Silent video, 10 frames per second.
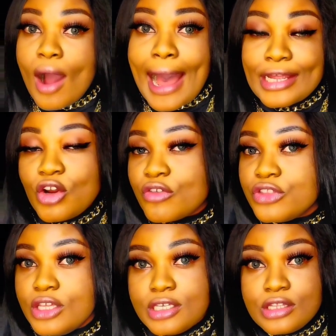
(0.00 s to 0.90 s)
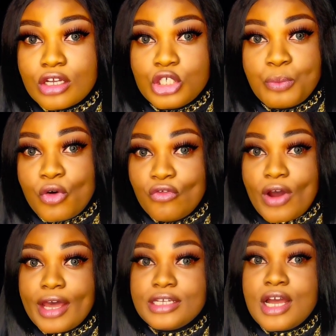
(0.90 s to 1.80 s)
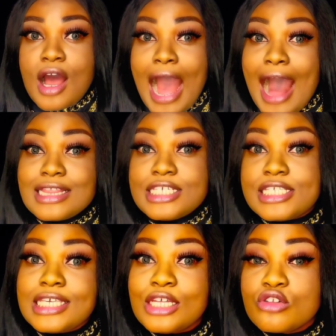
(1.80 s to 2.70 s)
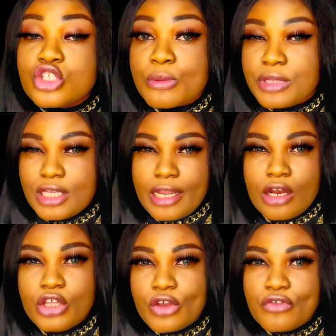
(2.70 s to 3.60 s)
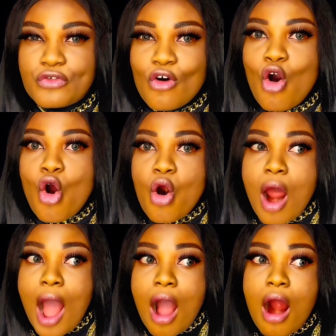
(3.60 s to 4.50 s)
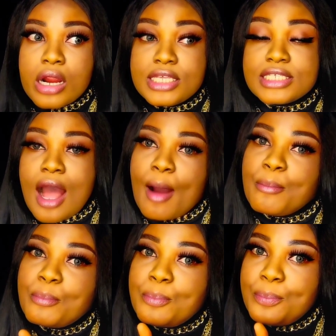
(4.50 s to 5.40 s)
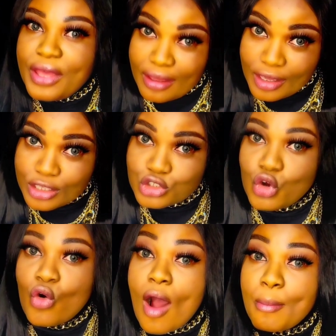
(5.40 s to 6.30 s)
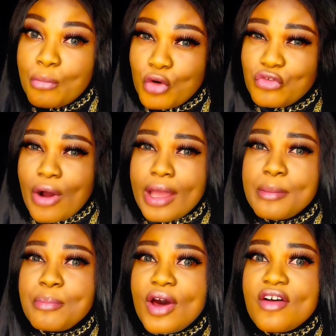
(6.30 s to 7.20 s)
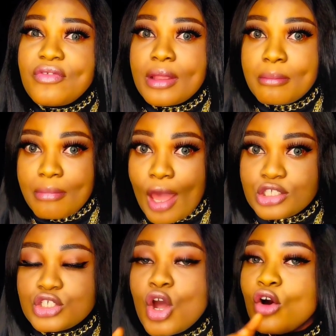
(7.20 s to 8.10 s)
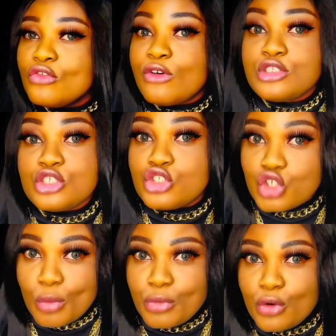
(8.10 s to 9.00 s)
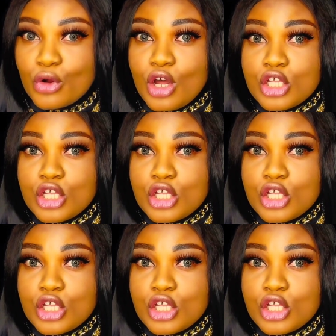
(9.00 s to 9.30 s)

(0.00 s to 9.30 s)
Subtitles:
What kind of thing does she provide? Are the skills something that you're looking for, or is her page of her profile a perfect match for this job role?